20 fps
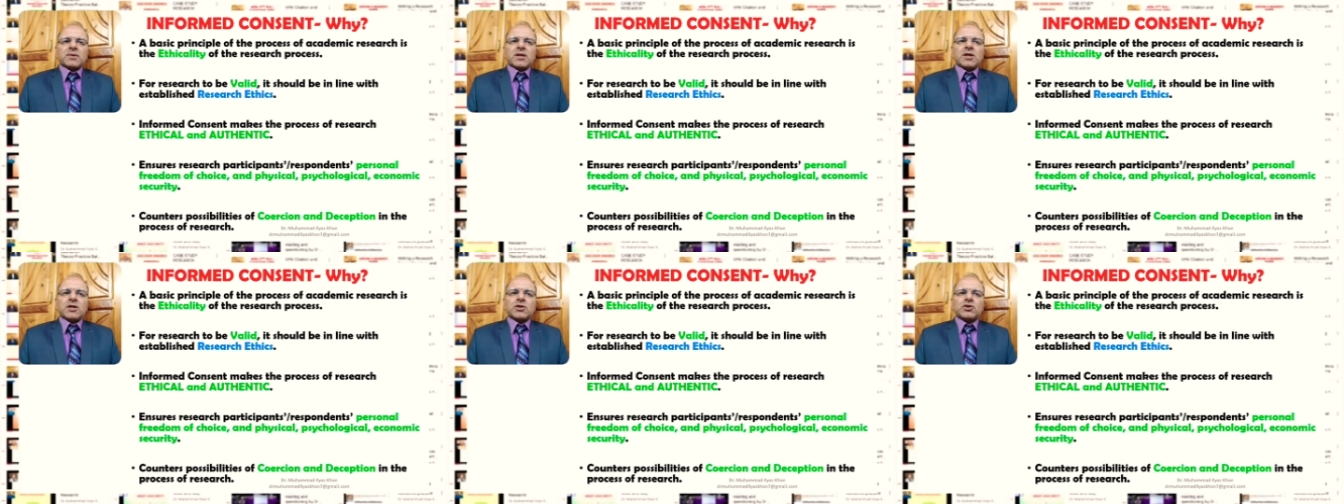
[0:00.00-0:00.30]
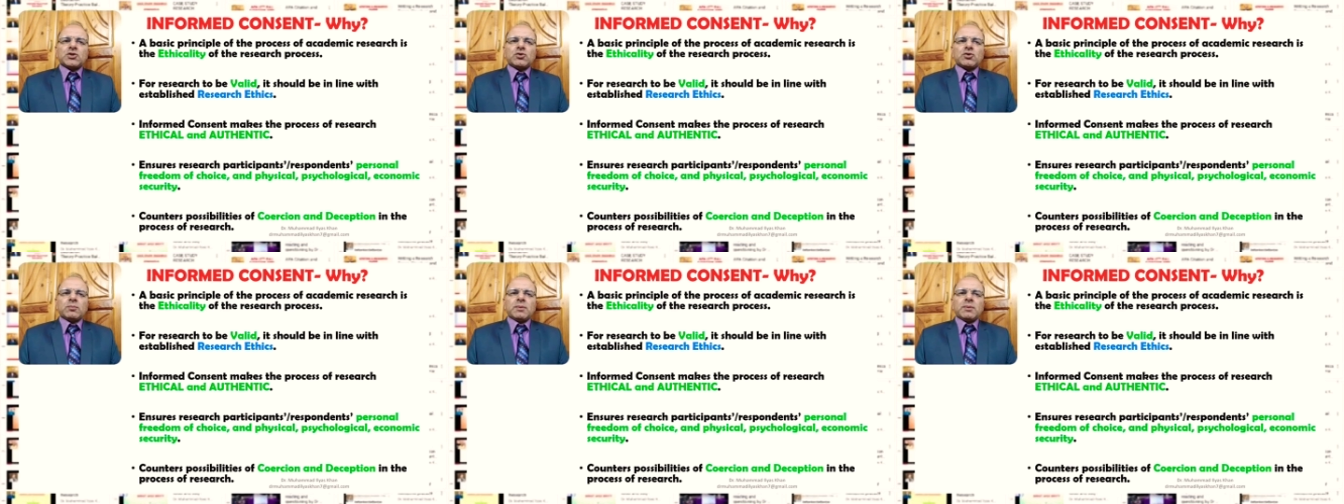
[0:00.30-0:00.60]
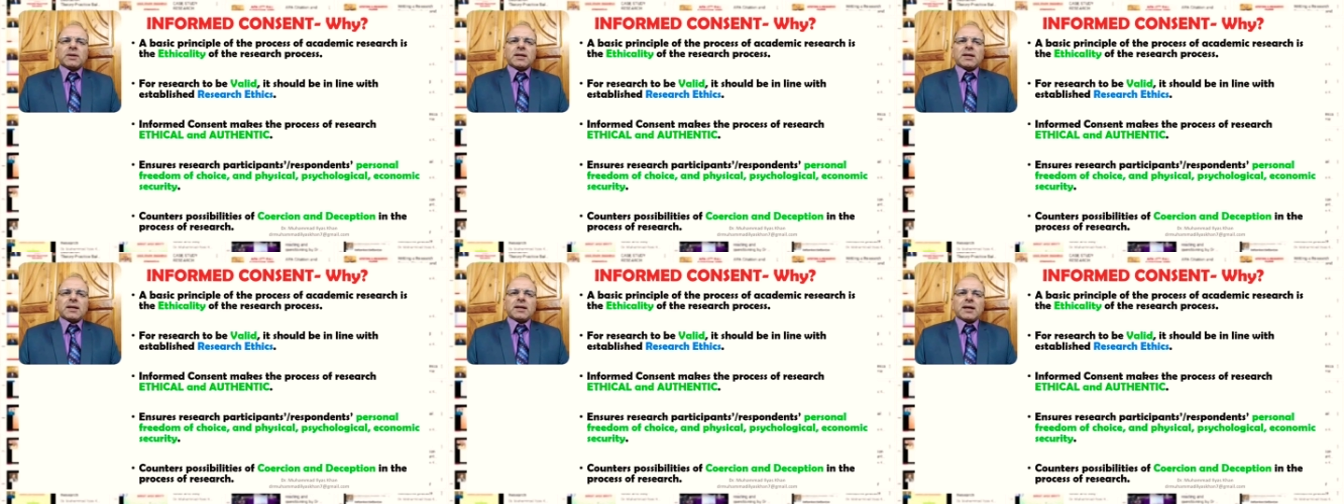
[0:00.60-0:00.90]
it should
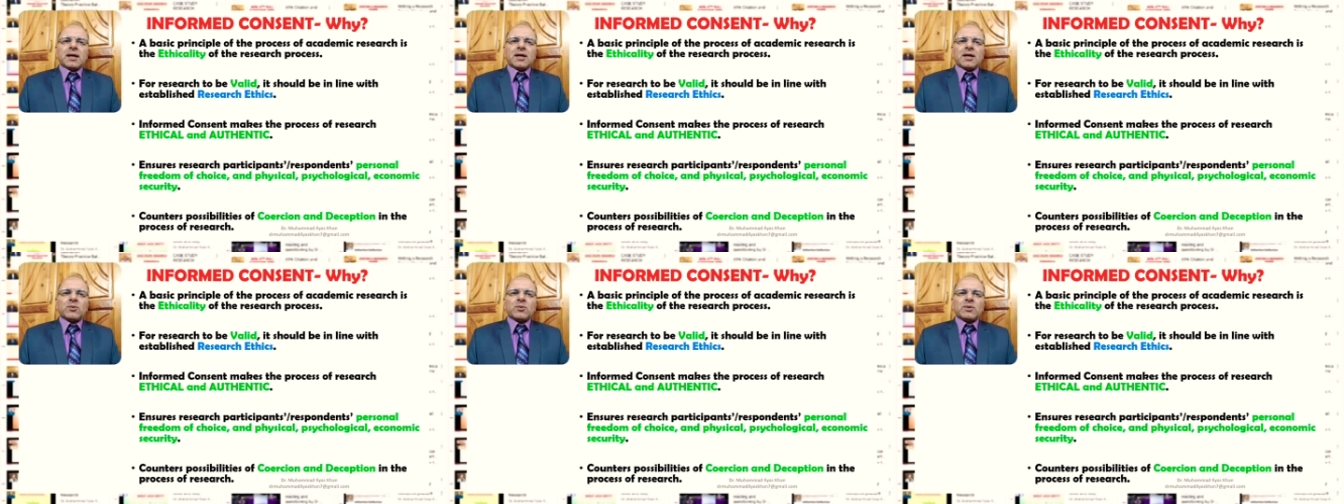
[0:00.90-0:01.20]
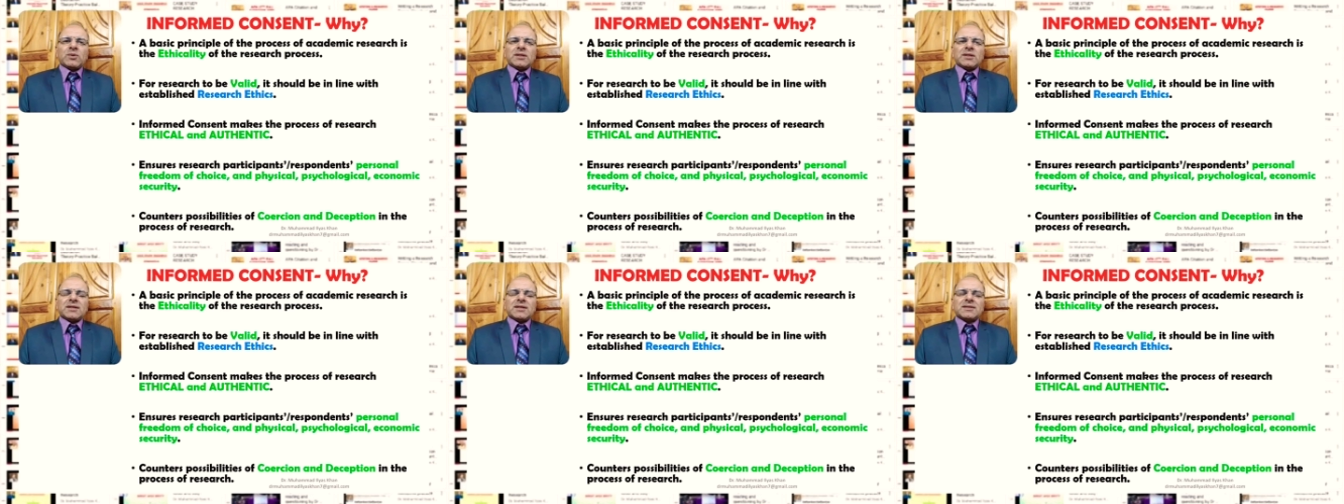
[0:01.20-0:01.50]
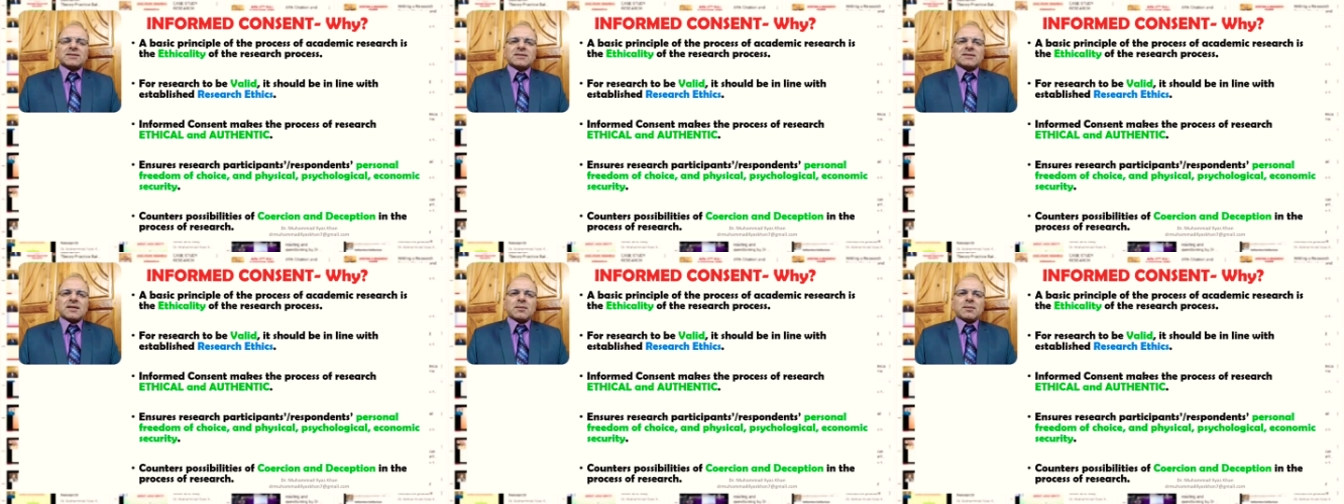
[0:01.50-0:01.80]
be in line with
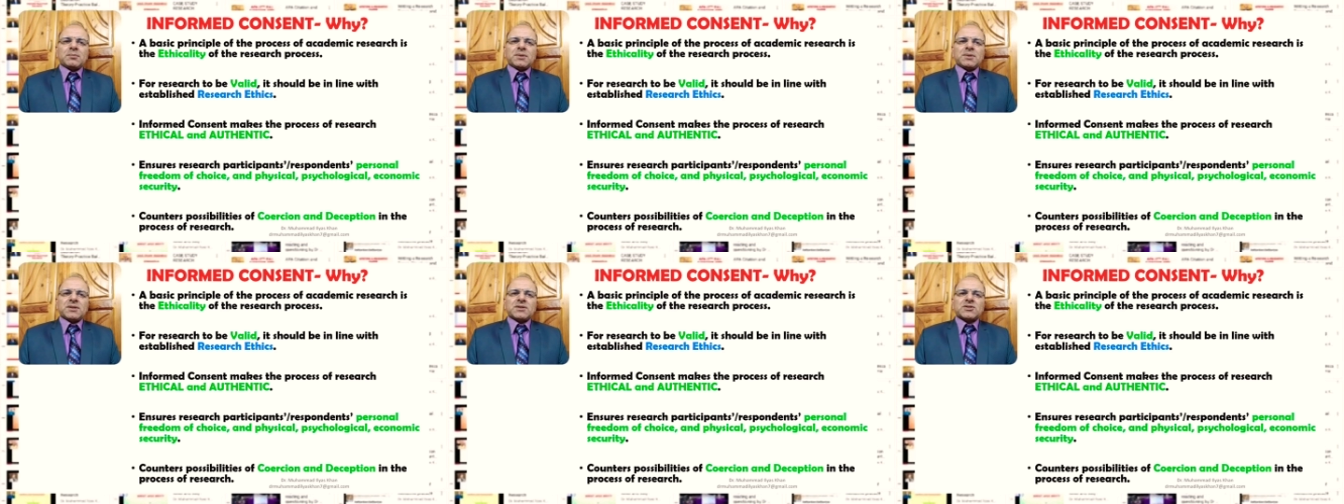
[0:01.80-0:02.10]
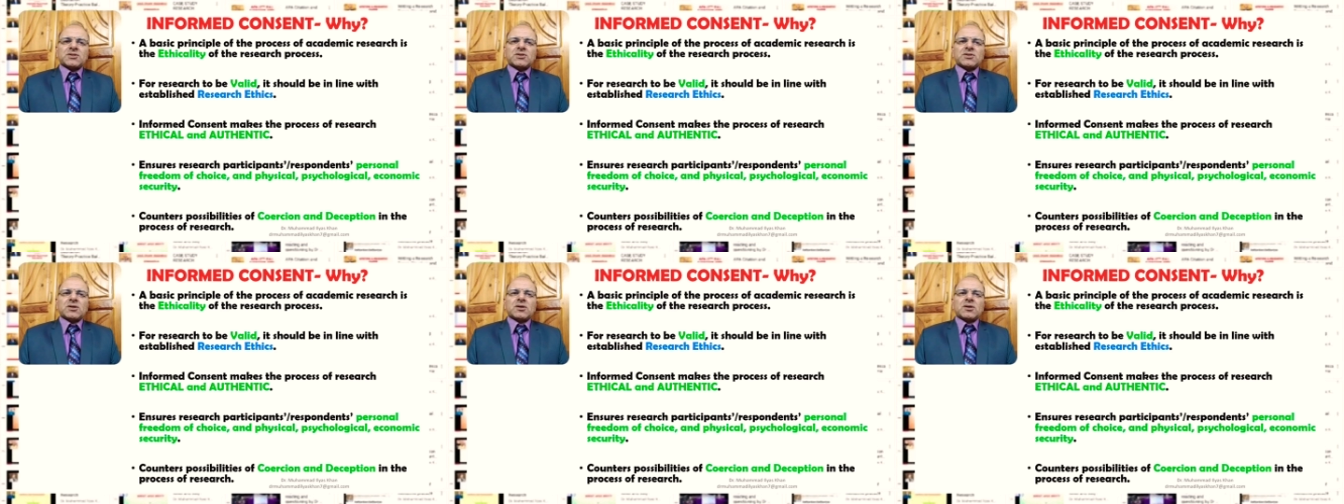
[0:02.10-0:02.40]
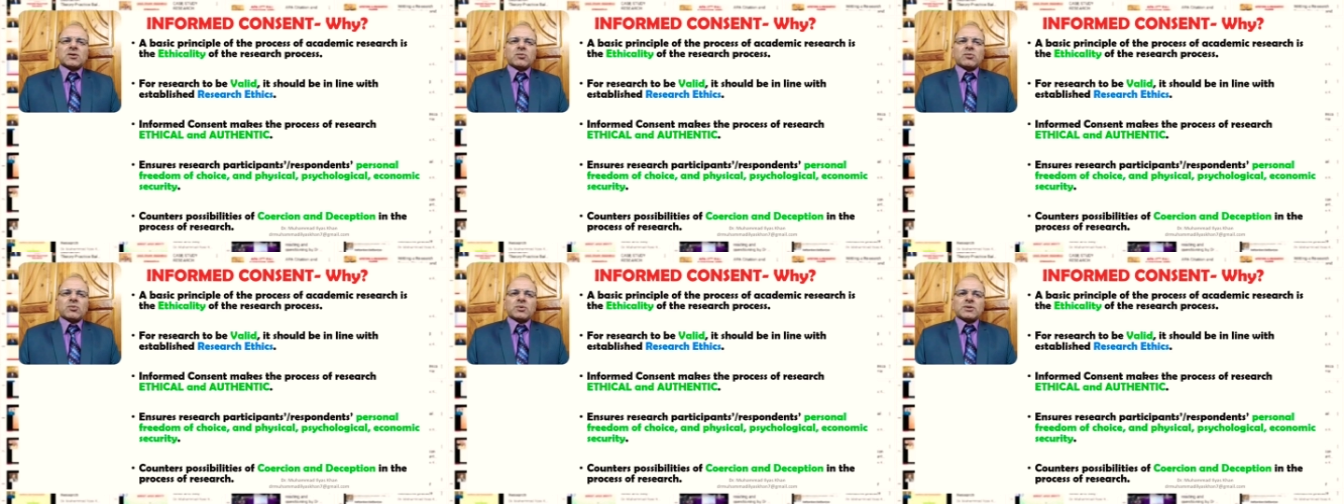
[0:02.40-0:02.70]
established
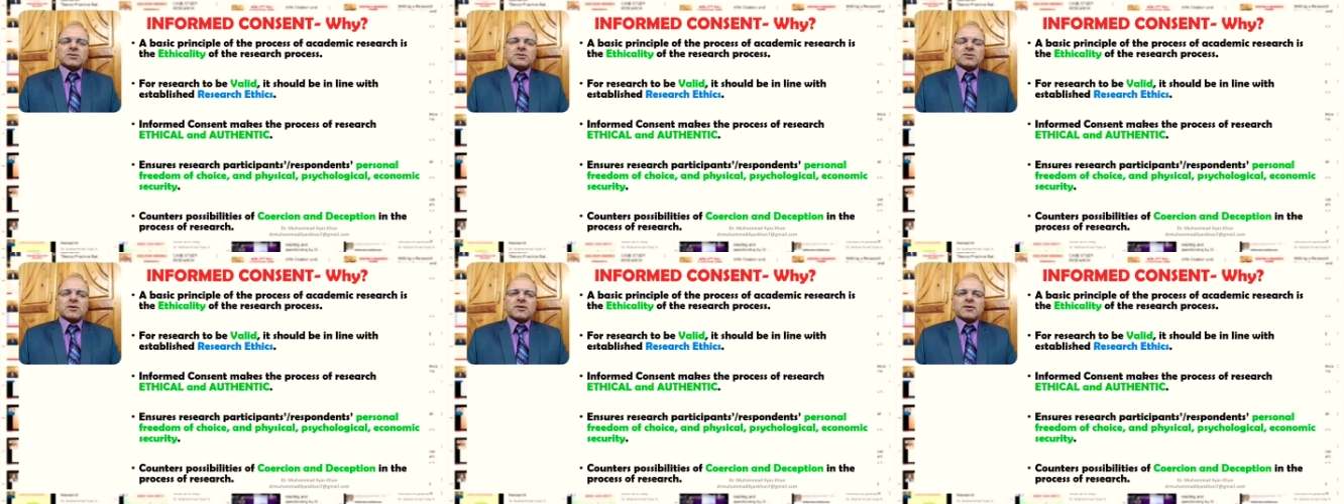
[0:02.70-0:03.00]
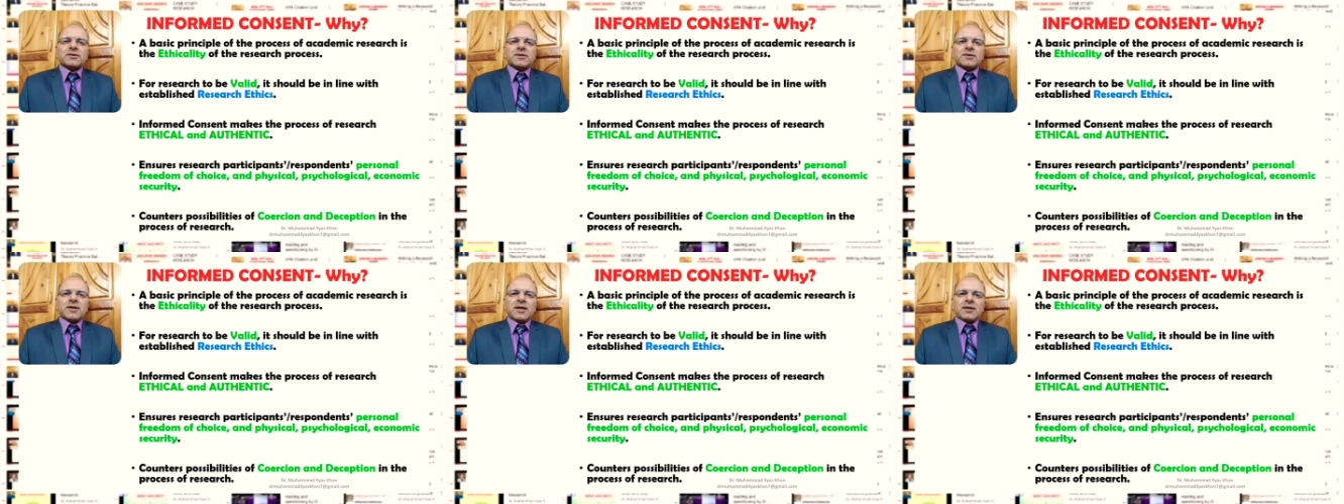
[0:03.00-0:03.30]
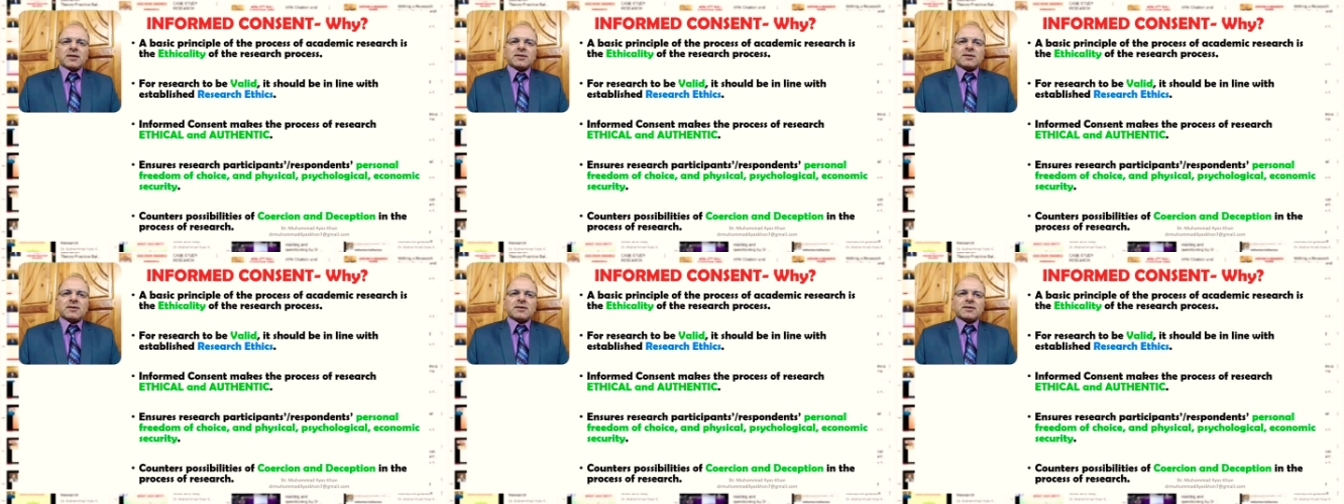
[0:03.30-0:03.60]
research
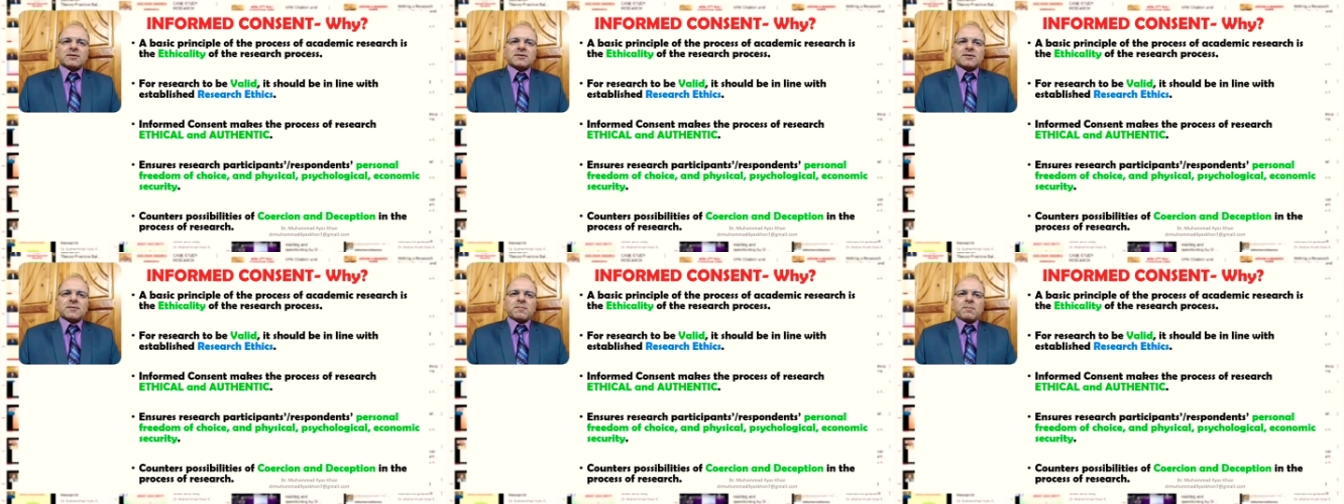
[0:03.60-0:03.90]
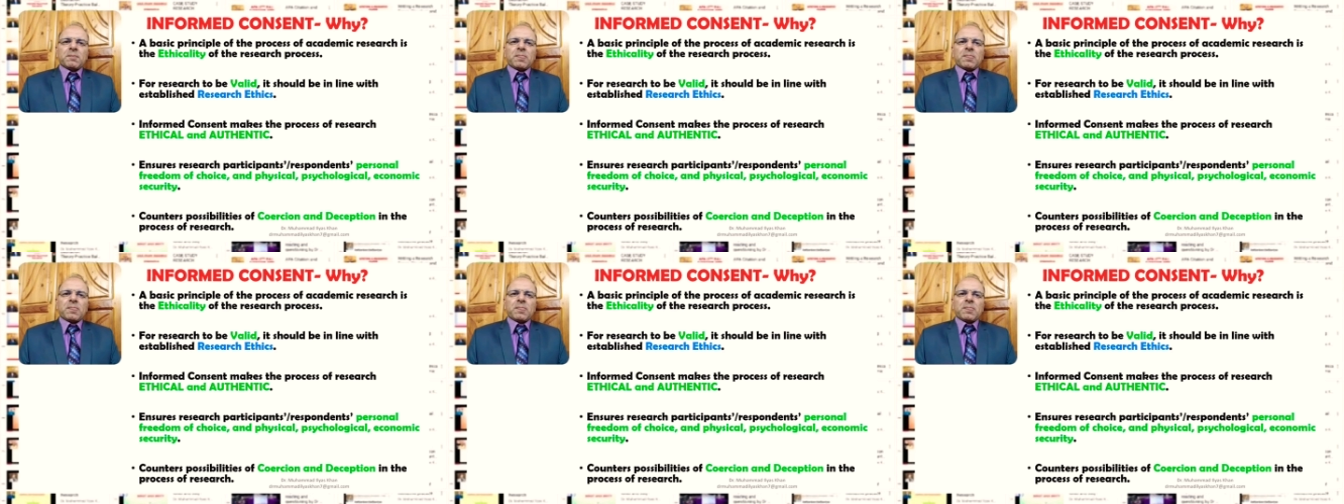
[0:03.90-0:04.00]
ethics.